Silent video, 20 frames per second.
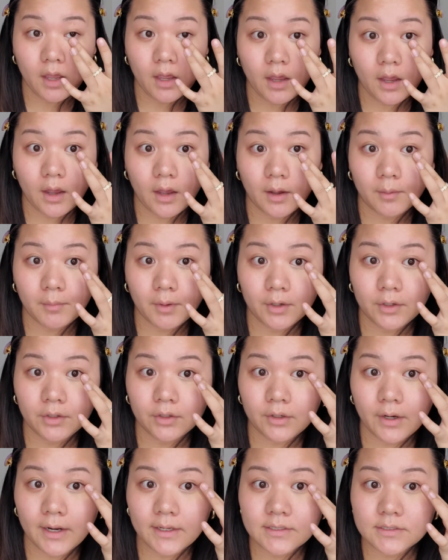
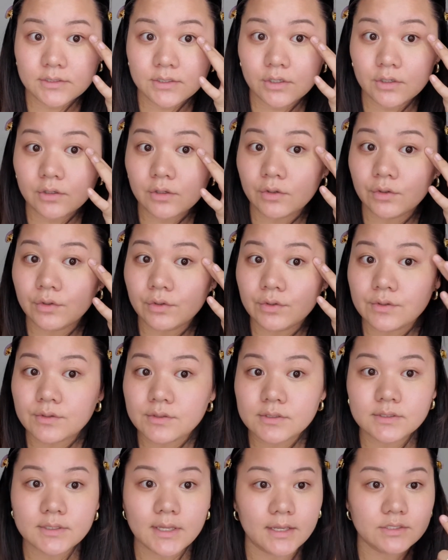under eye
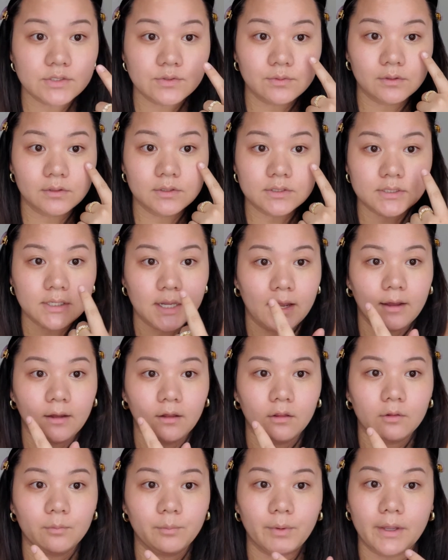circles, as you can
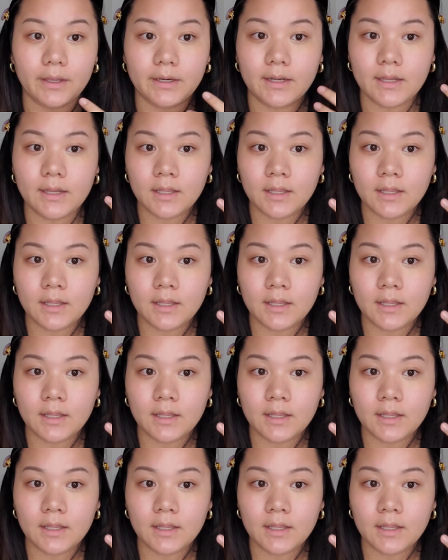tell, but